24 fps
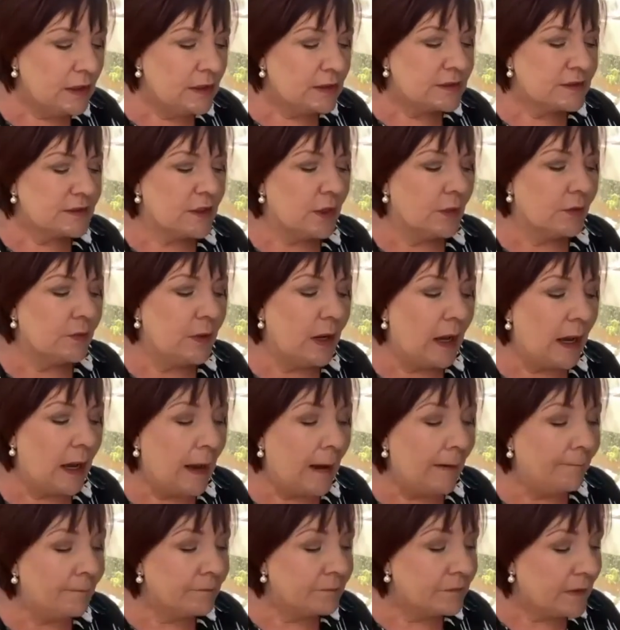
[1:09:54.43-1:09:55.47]
So
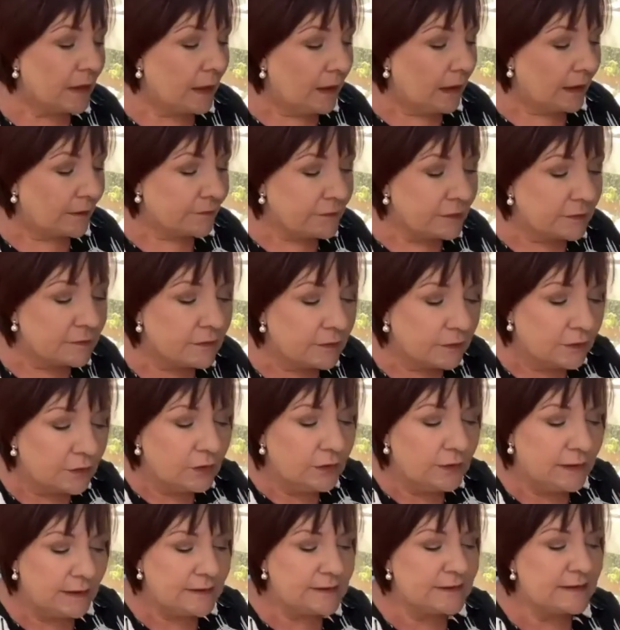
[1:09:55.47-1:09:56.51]
I think the
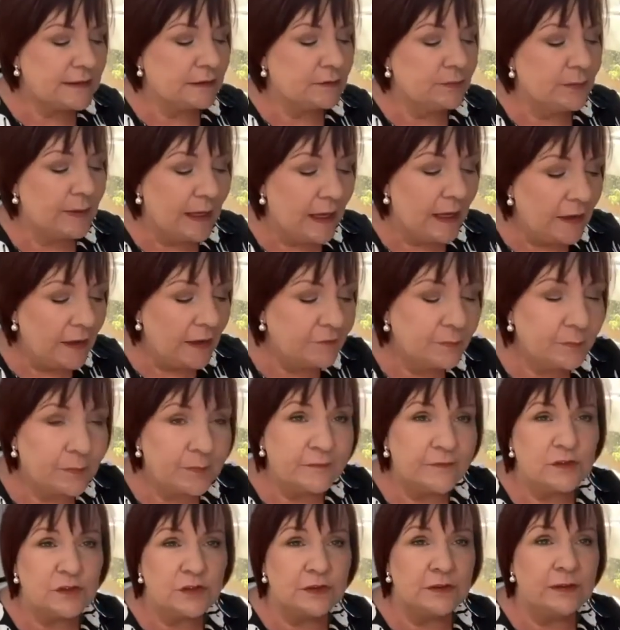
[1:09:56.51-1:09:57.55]
good is that we have a
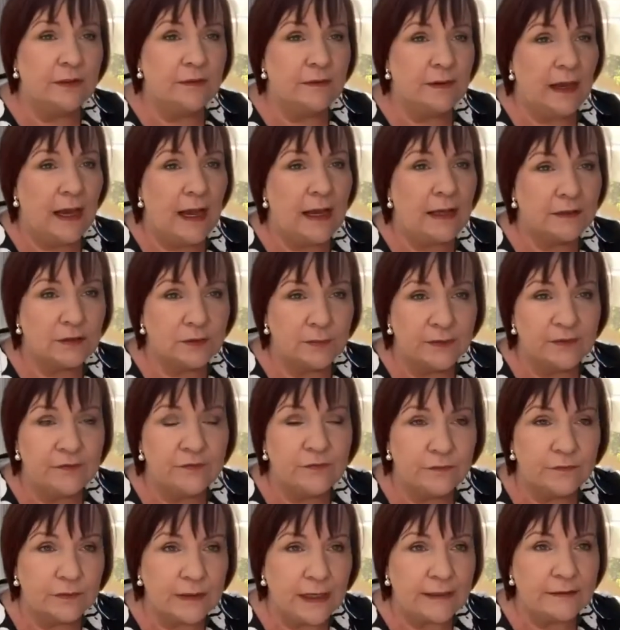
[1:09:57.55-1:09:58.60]
provision in the Act. We've
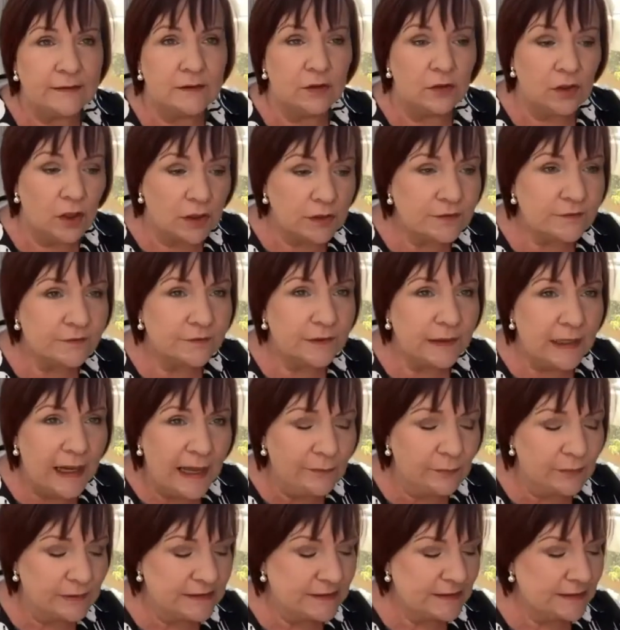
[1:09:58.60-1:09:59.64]
gained a lot of
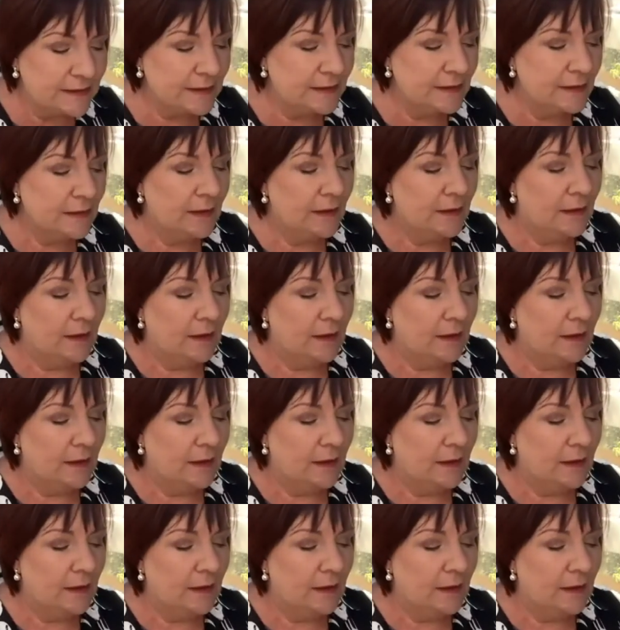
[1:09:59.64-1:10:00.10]
clarity.